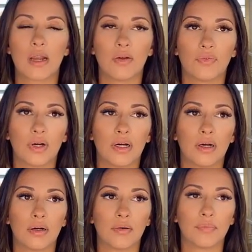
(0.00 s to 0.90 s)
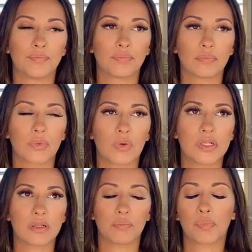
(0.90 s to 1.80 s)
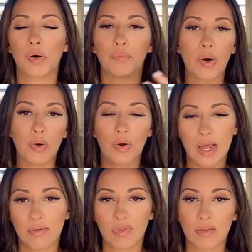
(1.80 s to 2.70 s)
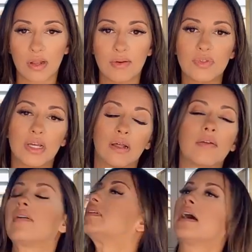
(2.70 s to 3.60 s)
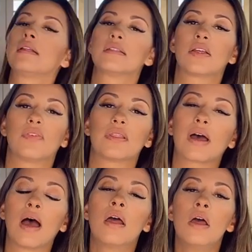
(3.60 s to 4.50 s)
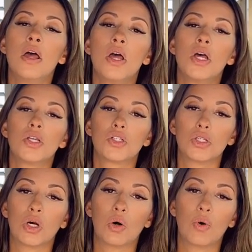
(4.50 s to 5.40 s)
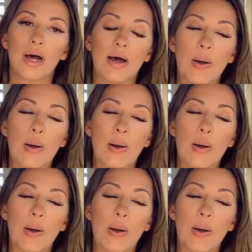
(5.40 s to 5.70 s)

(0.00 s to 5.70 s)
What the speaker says: of, pro bono kind of thing that I've done and stuff like that. So,